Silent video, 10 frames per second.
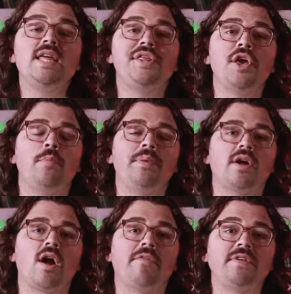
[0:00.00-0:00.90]

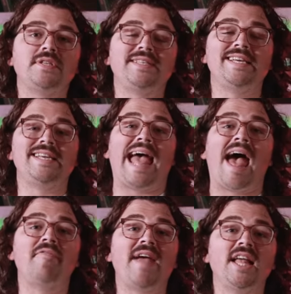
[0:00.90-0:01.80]
Ethiopia coffees tend to
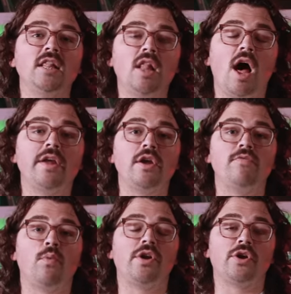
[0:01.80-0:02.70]
have a lot
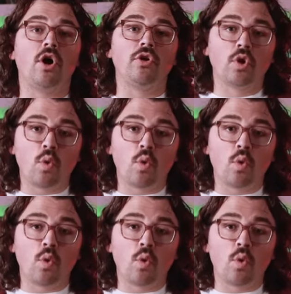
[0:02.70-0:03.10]
of what are called